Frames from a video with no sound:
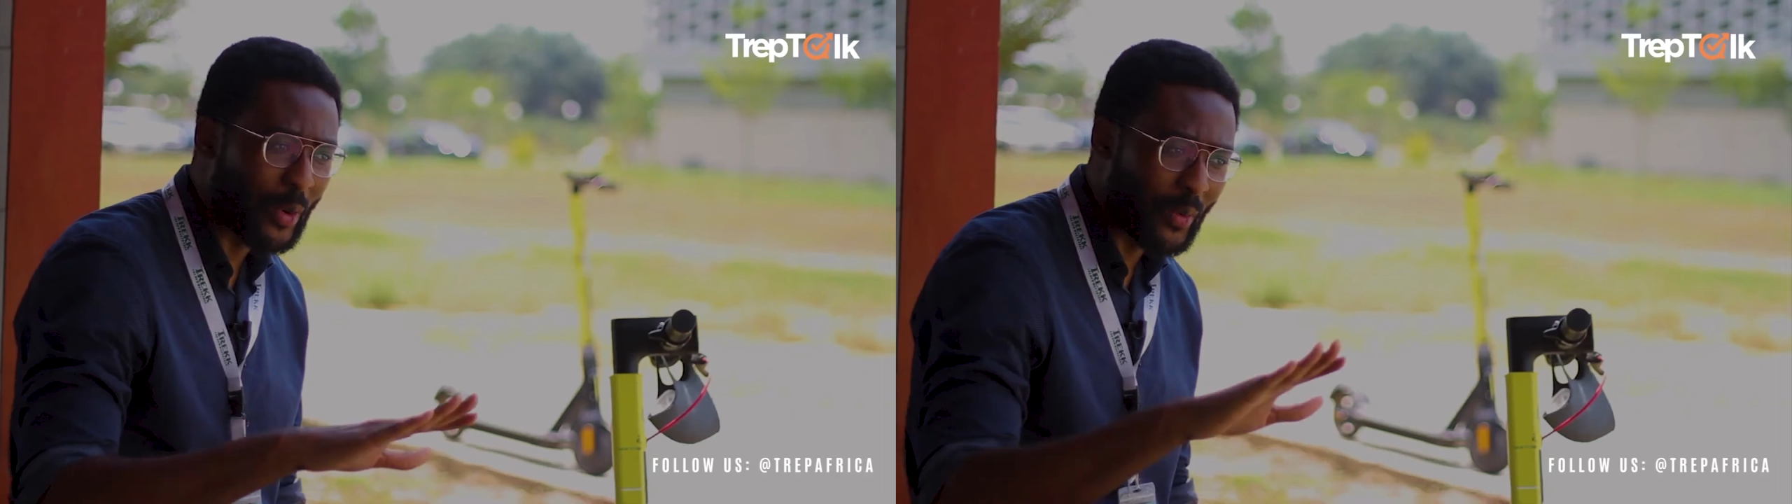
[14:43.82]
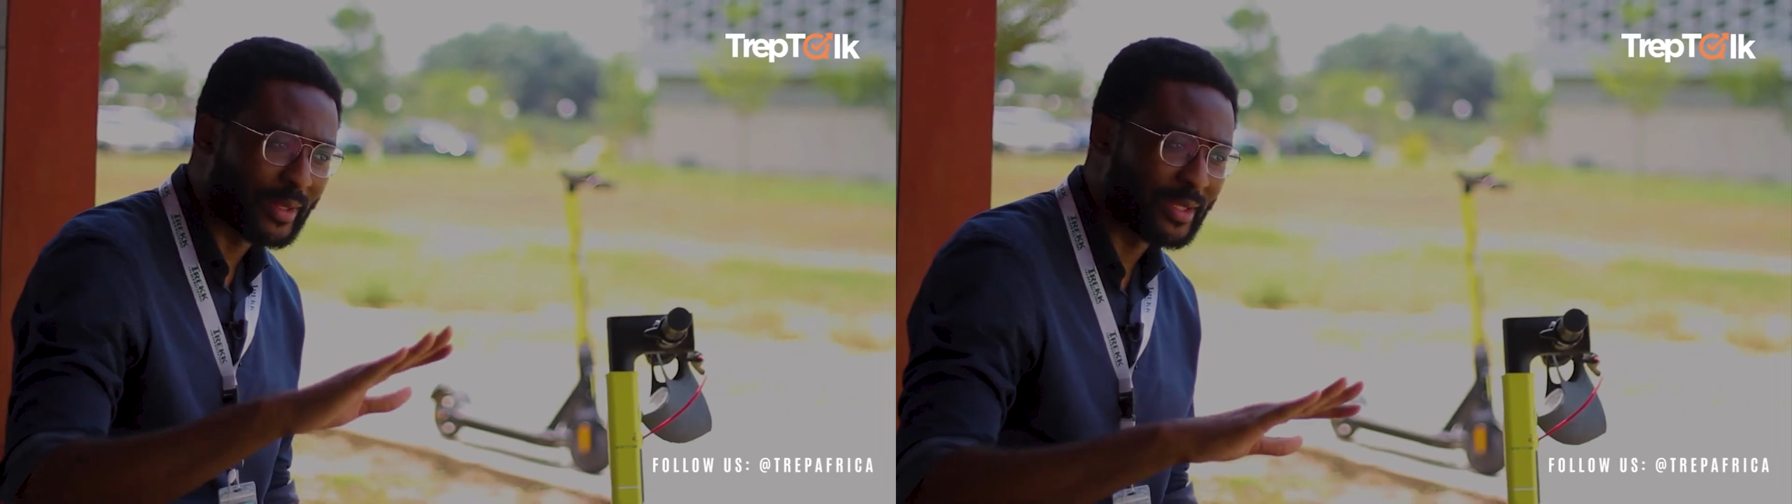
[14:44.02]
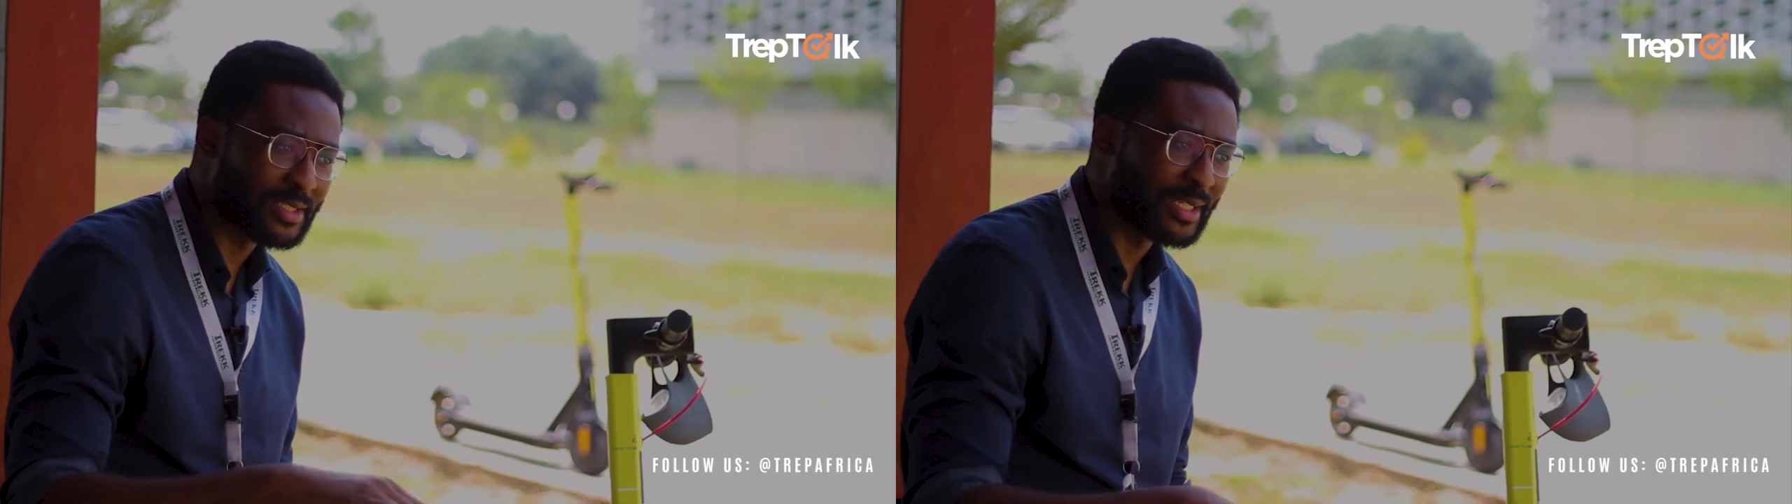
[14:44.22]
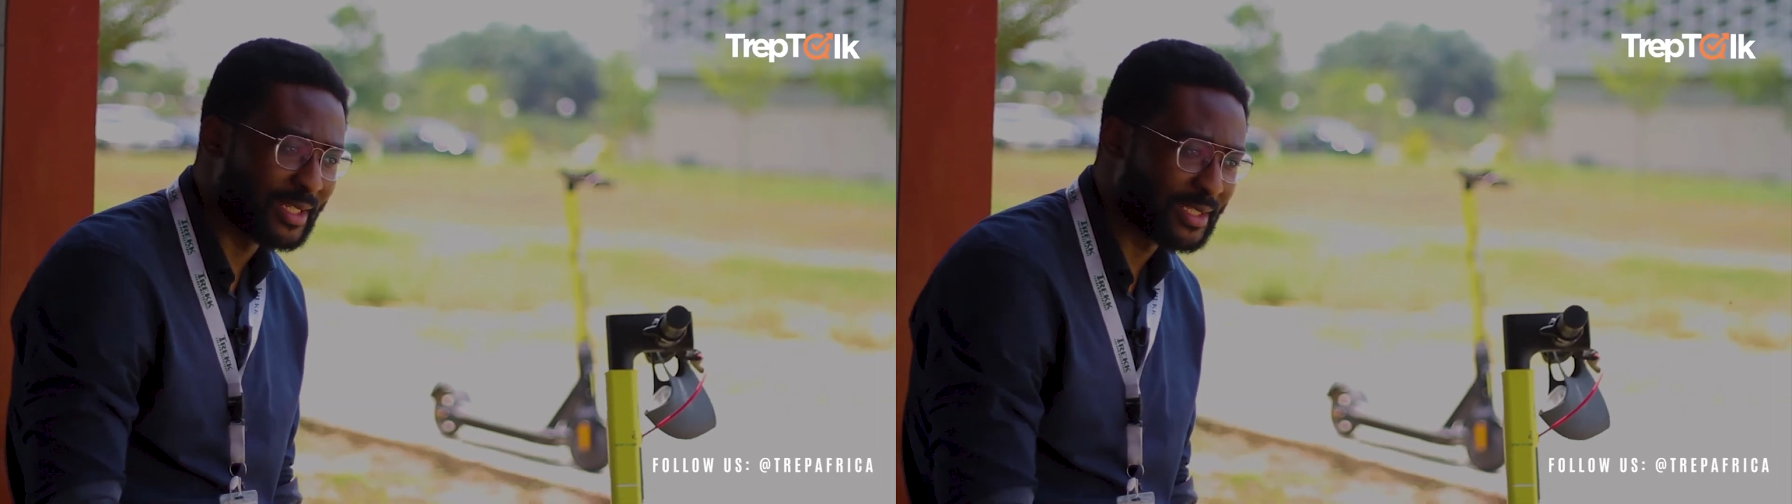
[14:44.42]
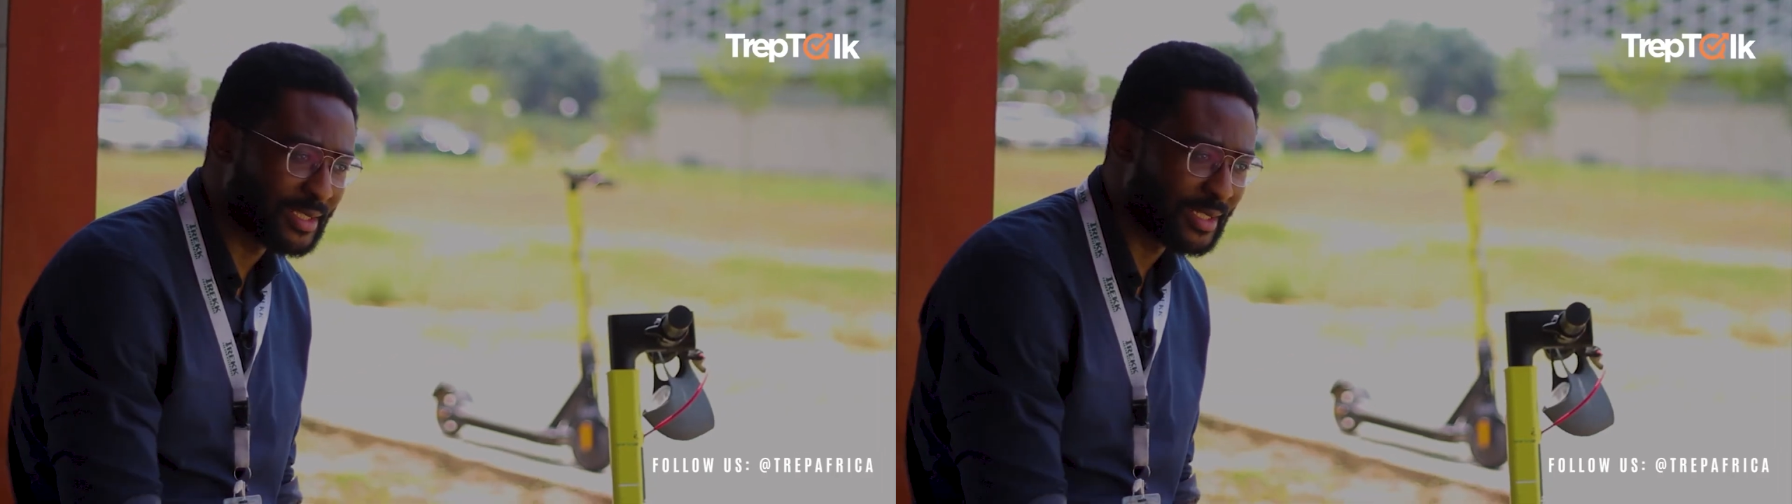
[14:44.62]
going this in
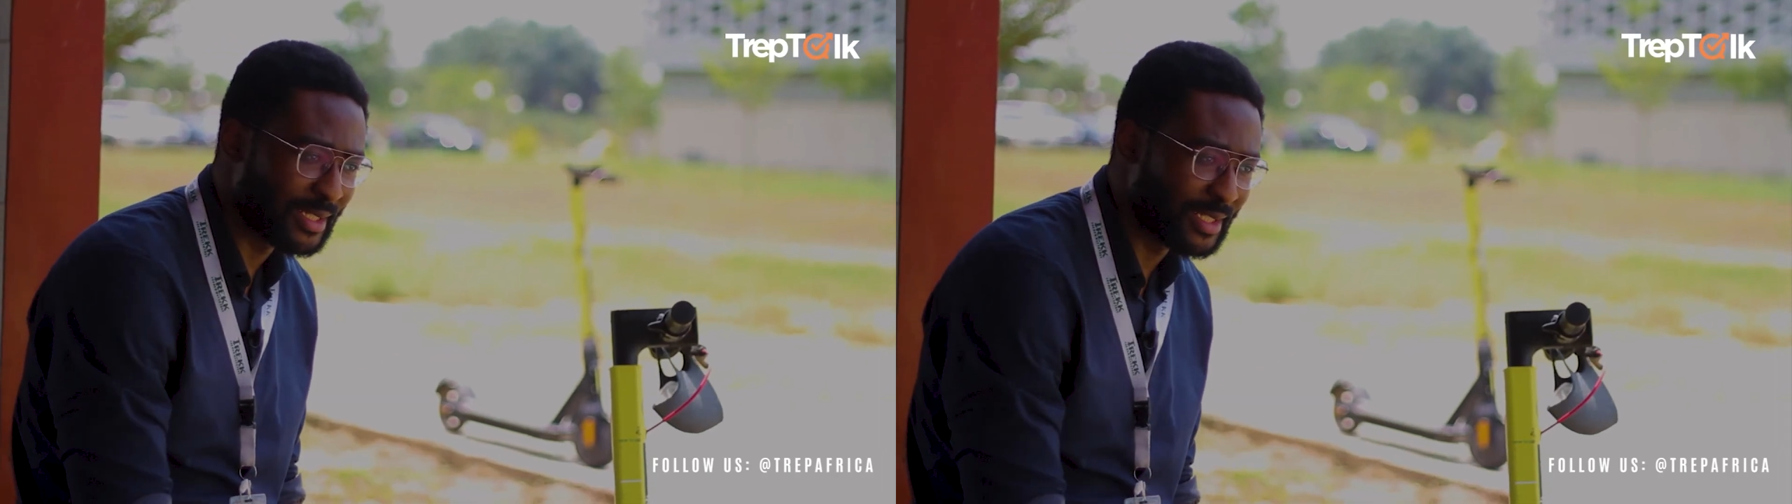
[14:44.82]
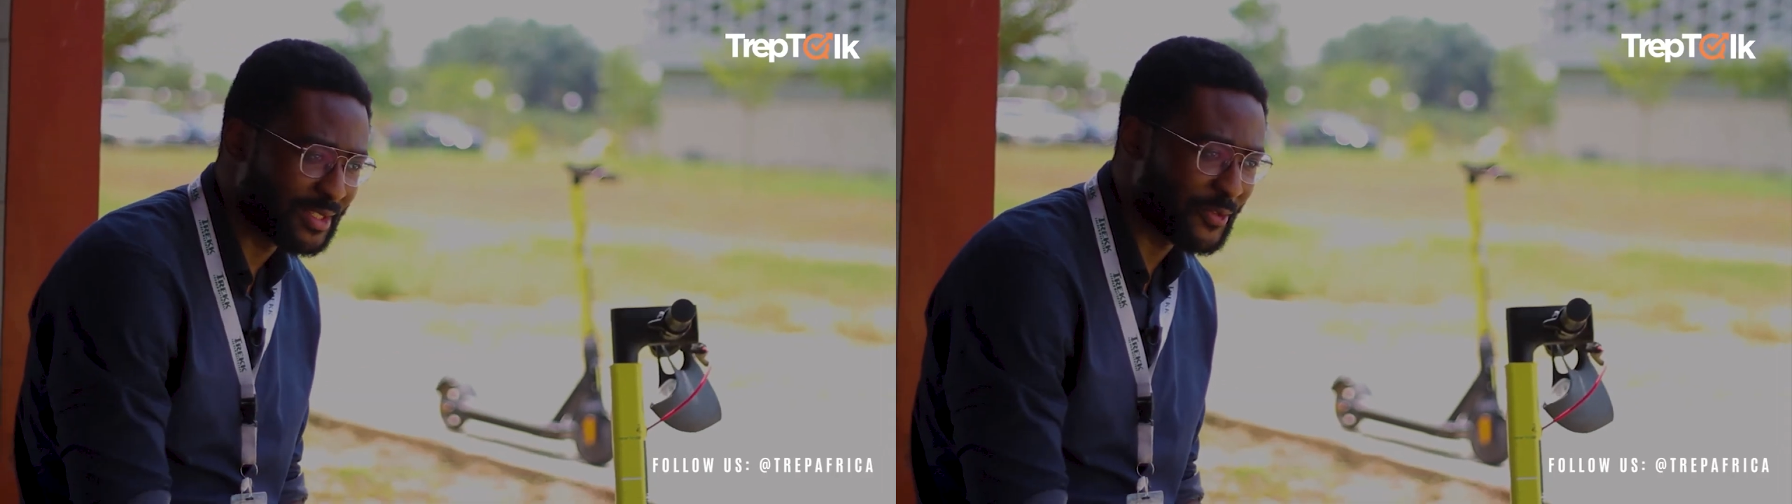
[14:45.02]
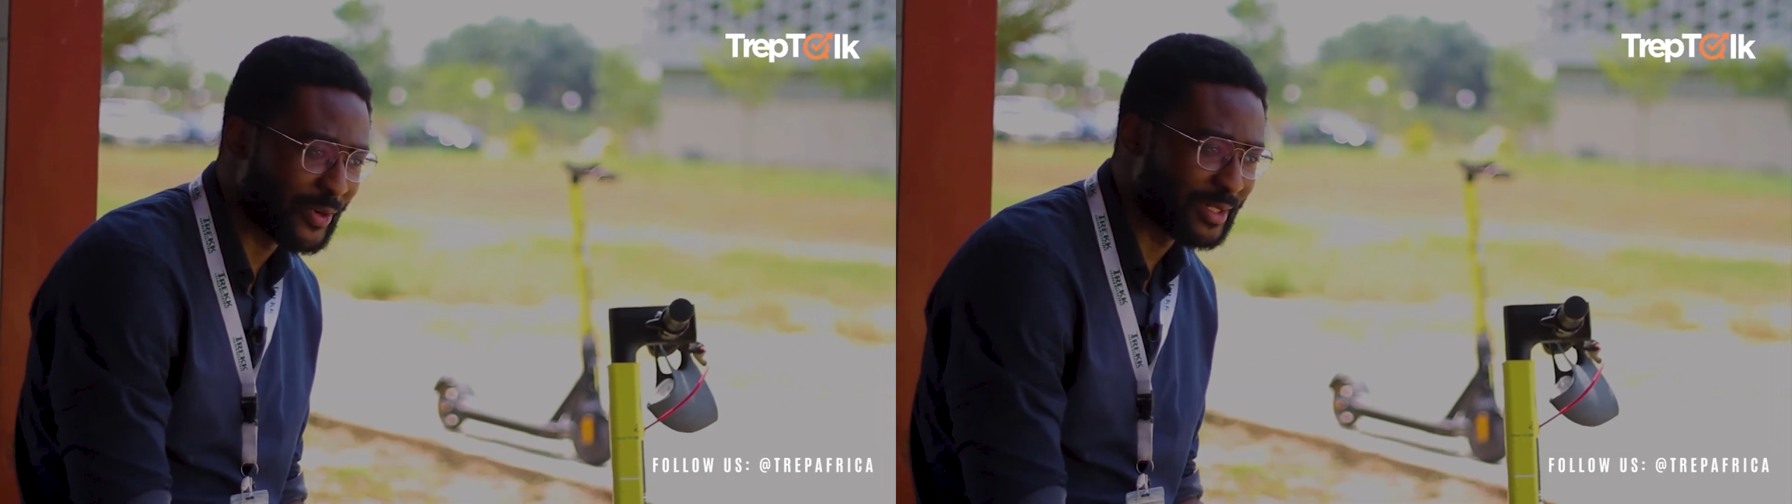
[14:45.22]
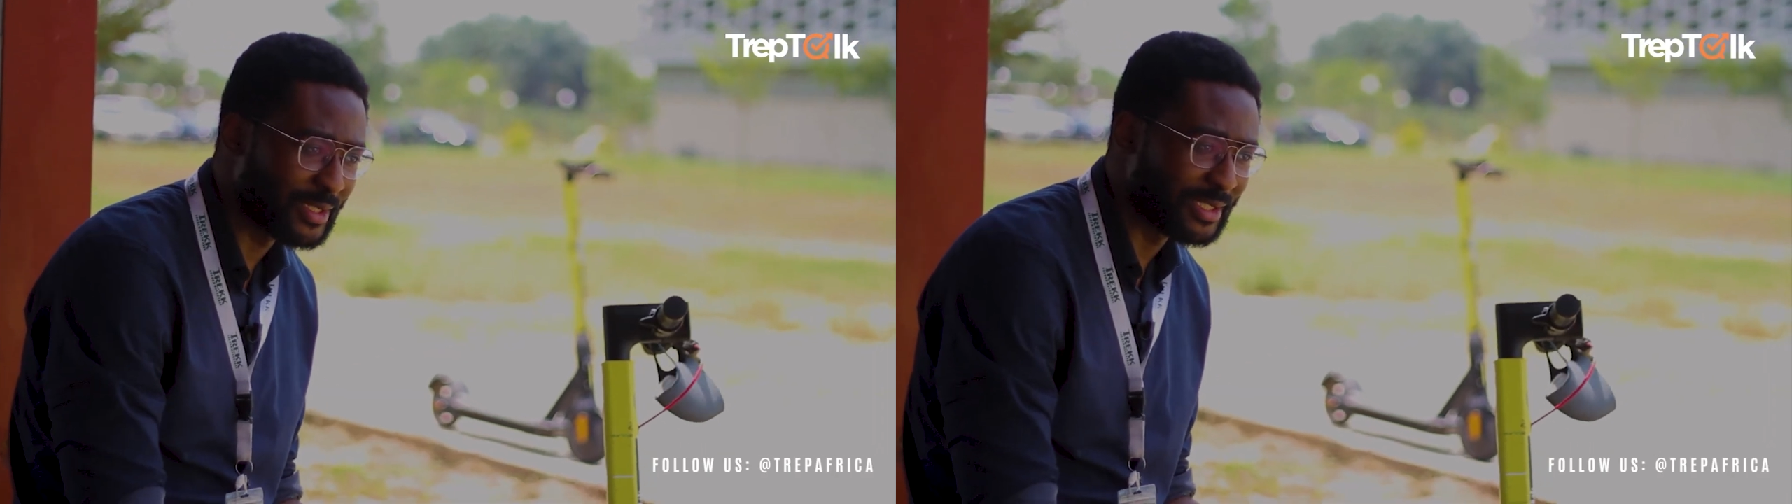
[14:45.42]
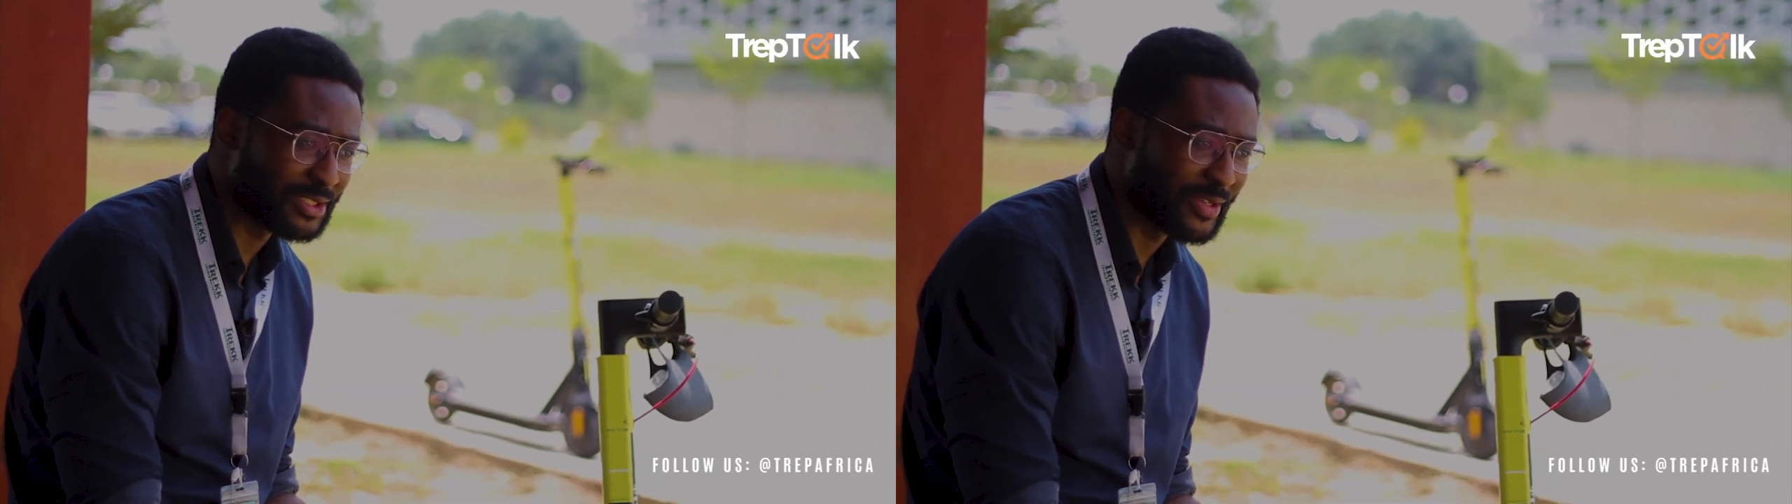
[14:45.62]
this this trend.
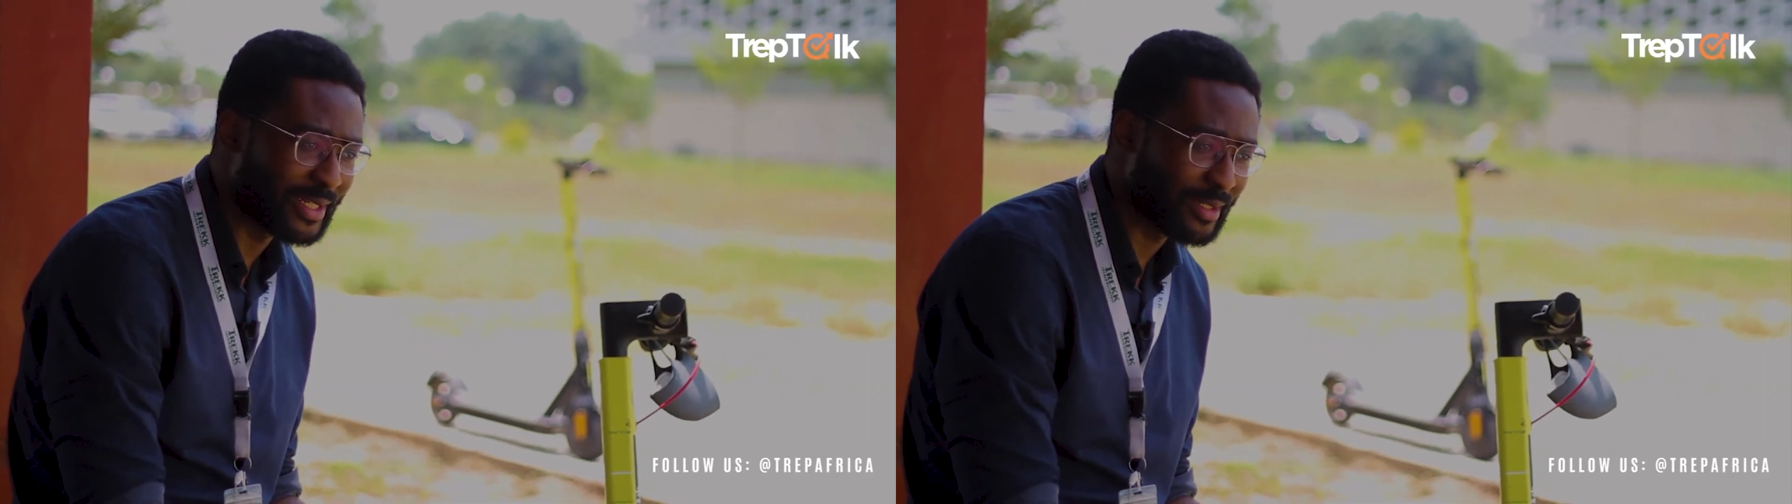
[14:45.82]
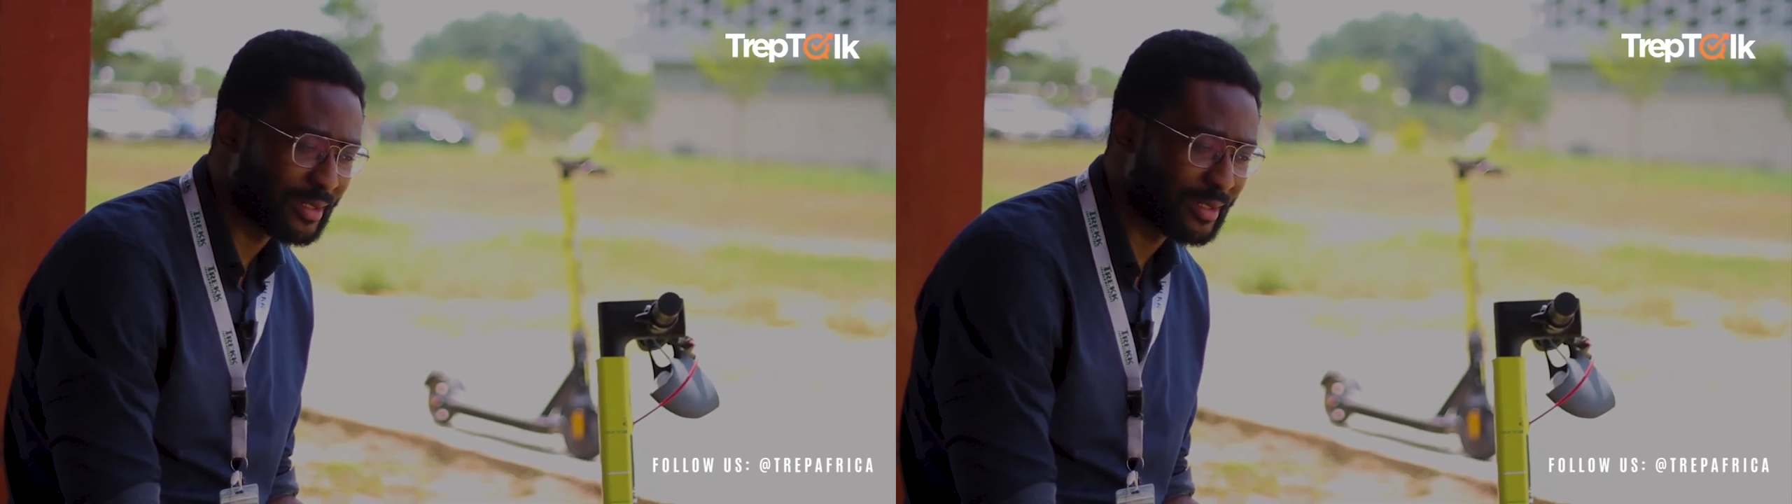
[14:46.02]
This trend.